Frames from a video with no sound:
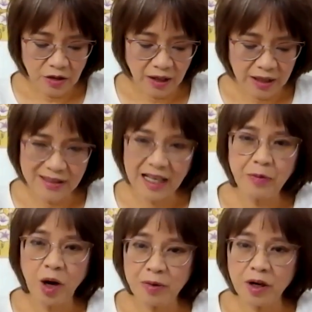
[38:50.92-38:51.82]
like
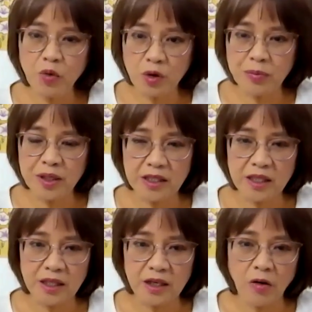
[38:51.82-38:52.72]
that probably would be
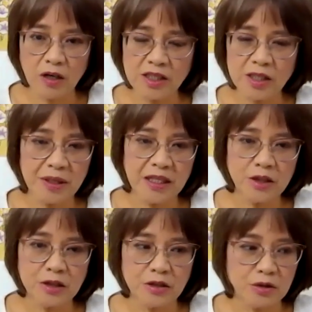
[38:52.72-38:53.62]
the only
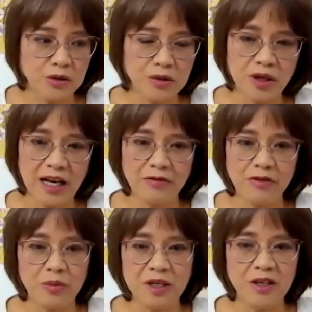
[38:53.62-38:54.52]
stipulation. You do not have
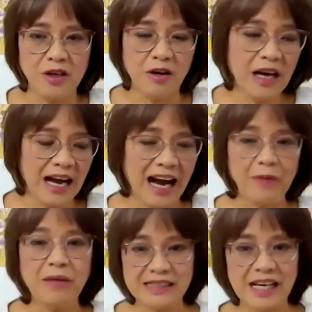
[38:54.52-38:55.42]
to be, I
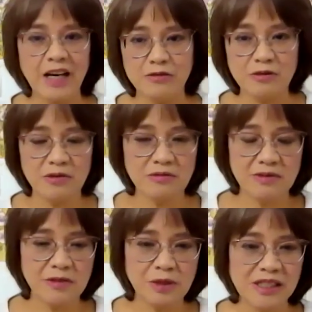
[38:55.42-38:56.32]
must have
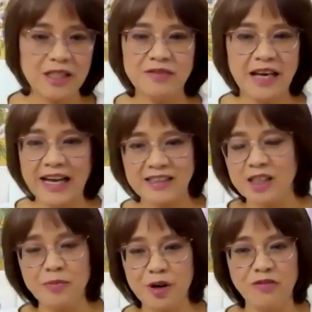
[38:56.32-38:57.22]
received X
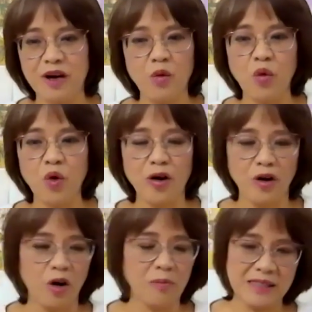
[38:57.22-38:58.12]
number of award,
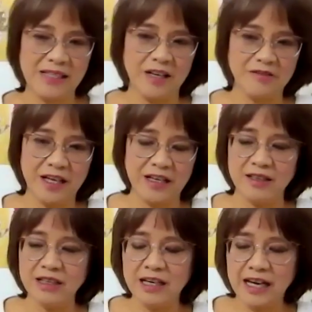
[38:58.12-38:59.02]
or must have
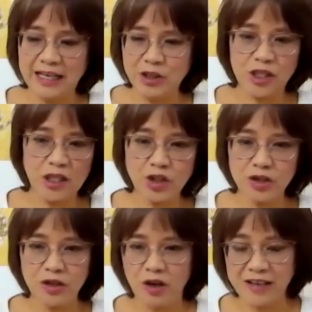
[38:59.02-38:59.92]
a
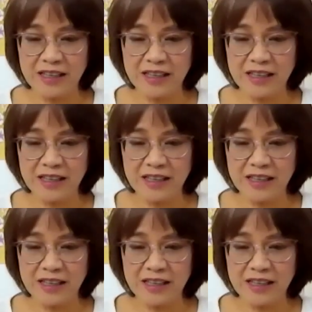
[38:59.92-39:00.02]
education of